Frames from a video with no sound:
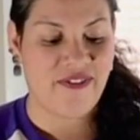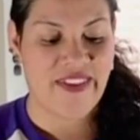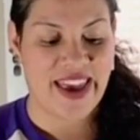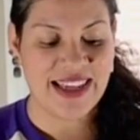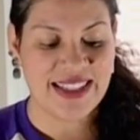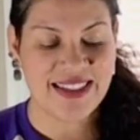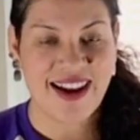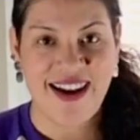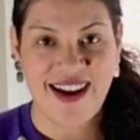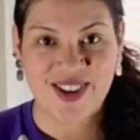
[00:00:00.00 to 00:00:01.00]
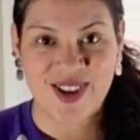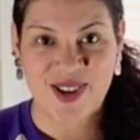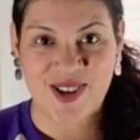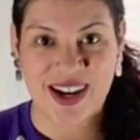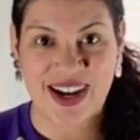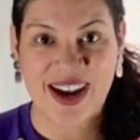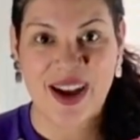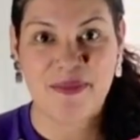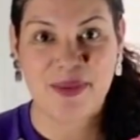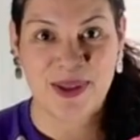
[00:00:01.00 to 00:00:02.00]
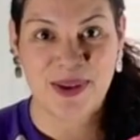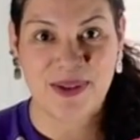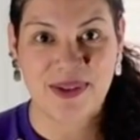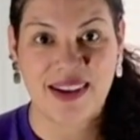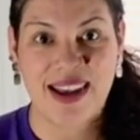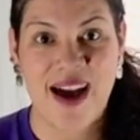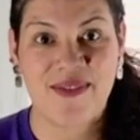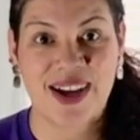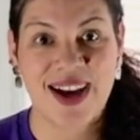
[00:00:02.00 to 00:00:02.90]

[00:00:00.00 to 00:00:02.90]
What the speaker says: face on your balloon and have it